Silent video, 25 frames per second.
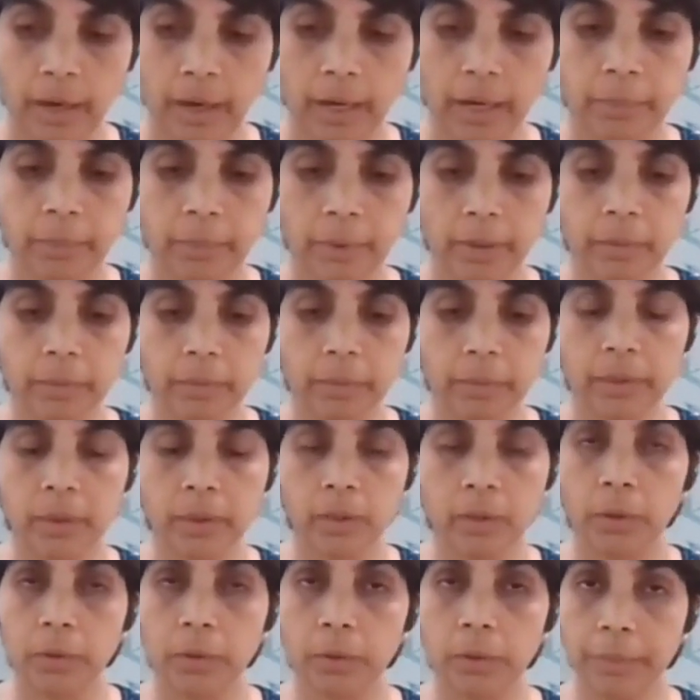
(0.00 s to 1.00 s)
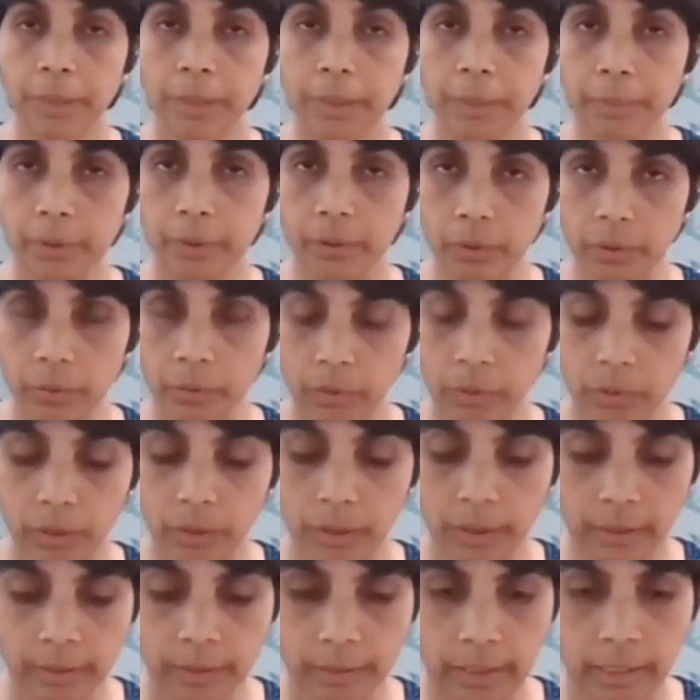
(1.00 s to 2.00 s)
I work with a lot of people who
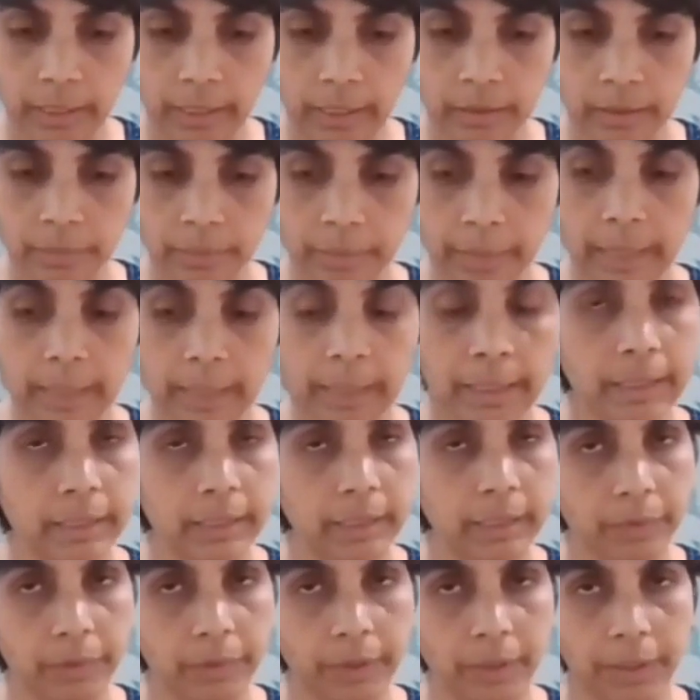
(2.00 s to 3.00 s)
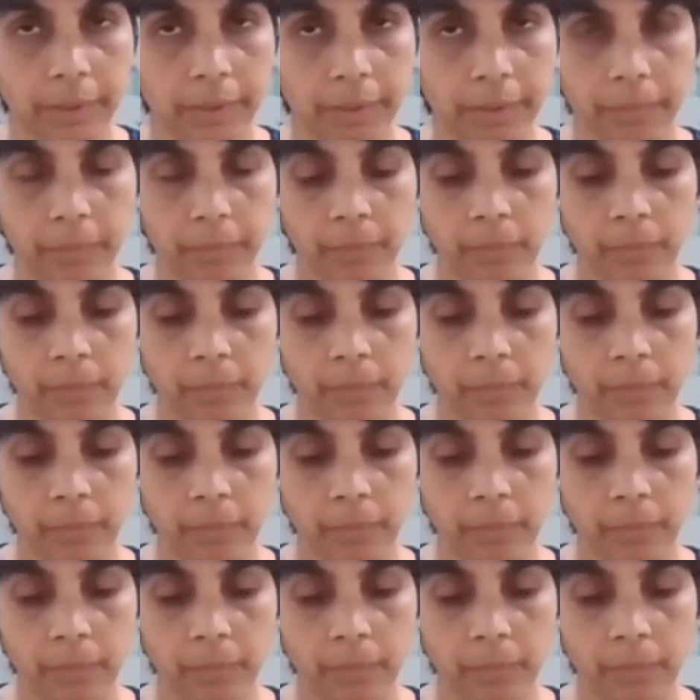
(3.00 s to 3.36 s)
are in palliative care.